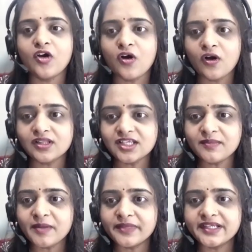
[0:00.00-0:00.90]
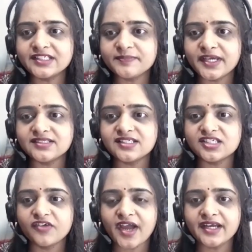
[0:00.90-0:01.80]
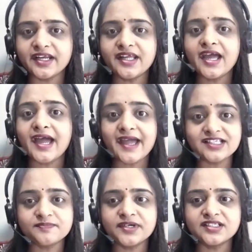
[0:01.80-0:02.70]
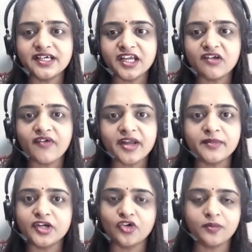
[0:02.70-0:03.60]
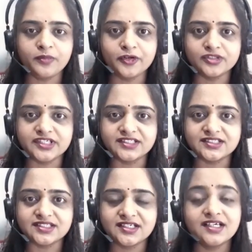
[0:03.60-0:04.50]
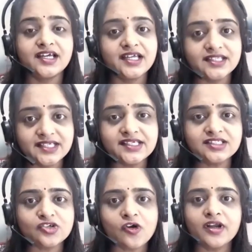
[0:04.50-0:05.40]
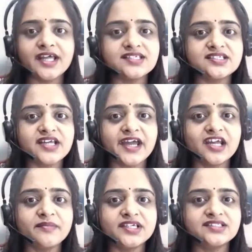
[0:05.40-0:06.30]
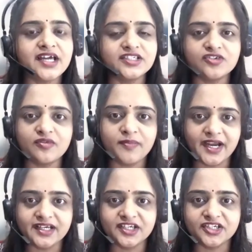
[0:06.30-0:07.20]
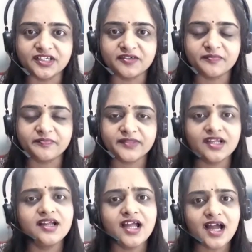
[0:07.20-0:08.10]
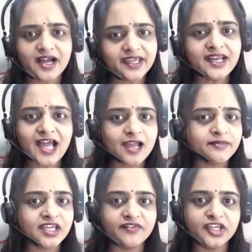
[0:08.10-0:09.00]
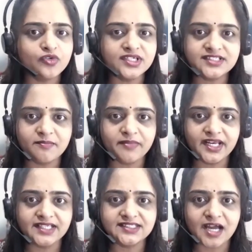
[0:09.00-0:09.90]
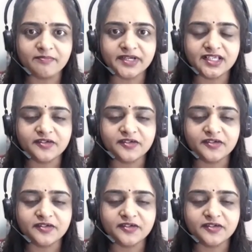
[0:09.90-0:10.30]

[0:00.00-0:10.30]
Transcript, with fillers: All the memory space is divided as per the requirement of process. This is called as dynamic size of partition. Again, I am giving you a simple example.